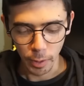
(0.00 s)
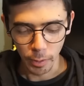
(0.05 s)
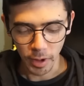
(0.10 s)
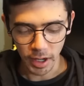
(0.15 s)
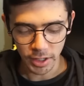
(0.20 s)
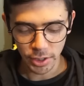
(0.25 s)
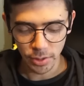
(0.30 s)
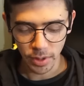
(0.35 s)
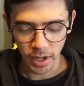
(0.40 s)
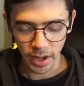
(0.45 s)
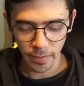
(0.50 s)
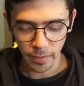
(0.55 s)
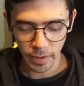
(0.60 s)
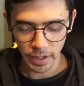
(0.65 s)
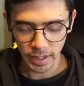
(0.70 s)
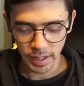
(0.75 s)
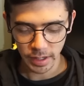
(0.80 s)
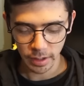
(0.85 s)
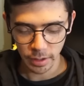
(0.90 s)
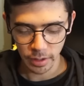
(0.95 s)
We watch you
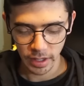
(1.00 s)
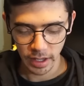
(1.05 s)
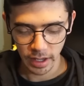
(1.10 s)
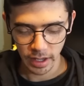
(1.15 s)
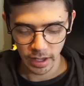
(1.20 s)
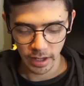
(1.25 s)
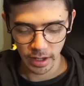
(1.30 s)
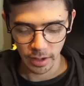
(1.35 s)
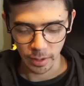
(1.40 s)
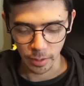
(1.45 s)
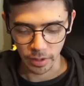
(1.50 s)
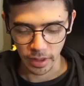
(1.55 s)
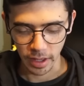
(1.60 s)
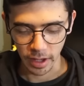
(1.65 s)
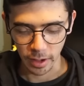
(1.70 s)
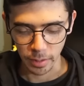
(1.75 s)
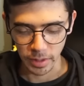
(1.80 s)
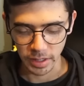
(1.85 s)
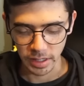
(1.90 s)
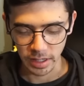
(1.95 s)
every single day
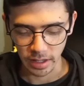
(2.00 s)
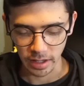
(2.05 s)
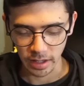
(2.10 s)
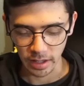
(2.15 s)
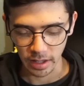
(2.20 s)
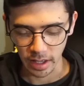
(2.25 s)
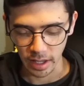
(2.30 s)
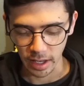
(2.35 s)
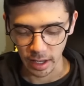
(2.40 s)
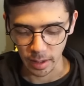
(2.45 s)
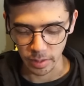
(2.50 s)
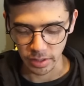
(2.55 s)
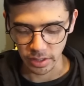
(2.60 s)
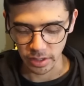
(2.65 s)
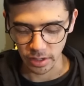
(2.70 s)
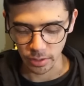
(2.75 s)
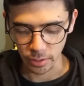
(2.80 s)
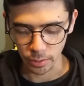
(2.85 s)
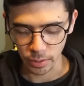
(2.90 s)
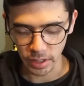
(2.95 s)
without missing an
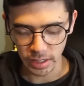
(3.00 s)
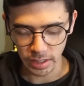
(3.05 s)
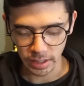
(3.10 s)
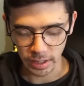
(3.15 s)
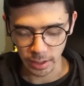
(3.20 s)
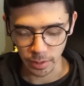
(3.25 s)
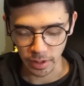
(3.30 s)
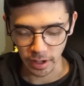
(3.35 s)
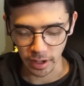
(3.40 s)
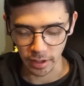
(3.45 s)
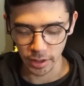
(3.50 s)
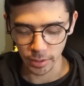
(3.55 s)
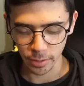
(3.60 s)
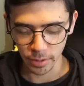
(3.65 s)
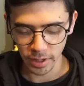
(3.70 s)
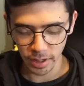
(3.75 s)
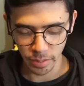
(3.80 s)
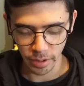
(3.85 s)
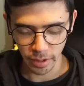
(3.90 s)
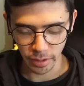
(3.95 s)
episode. Recently, we got
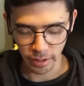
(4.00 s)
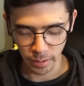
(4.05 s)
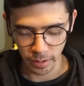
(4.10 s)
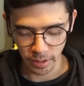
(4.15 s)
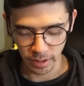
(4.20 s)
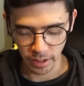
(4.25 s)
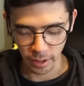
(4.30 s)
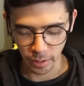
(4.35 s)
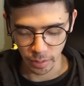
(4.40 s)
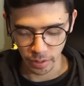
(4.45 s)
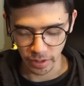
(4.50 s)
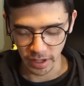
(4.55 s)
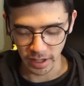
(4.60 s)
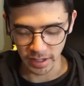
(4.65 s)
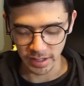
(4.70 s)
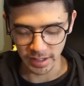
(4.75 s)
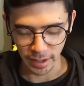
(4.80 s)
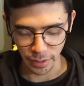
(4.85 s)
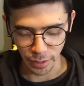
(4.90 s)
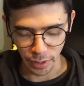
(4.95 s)
three Pokemon Go
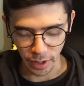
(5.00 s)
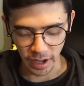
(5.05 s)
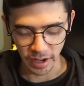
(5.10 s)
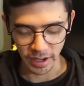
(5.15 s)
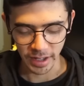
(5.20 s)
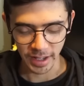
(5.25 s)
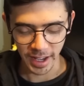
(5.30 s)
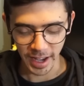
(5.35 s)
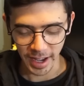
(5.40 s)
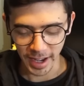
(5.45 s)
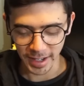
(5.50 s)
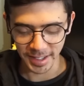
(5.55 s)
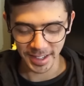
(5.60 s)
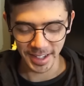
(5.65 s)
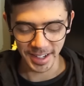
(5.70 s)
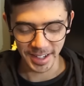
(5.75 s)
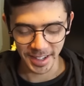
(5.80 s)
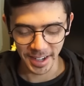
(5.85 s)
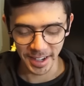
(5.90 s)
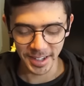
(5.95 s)
Plus and thought
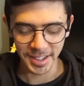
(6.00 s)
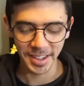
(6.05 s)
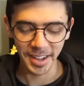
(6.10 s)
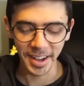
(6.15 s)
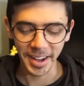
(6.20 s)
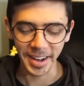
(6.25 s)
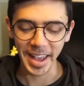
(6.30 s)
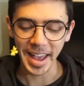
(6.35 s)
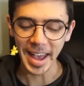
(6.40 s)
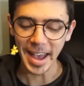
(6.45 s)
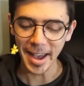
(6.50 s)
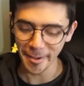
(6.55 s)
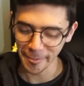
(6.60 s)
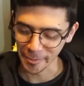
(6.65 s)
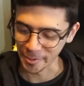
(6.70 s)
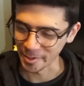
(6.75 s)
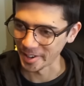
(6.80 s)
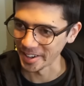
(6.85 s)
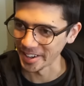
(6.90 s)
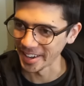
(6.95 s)
Cassie does not
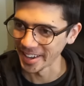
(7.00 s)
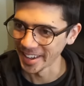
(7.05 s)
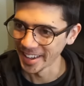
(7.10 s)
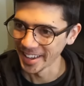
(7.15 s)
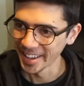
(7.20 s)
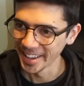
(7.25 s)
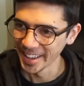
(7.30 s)
have one.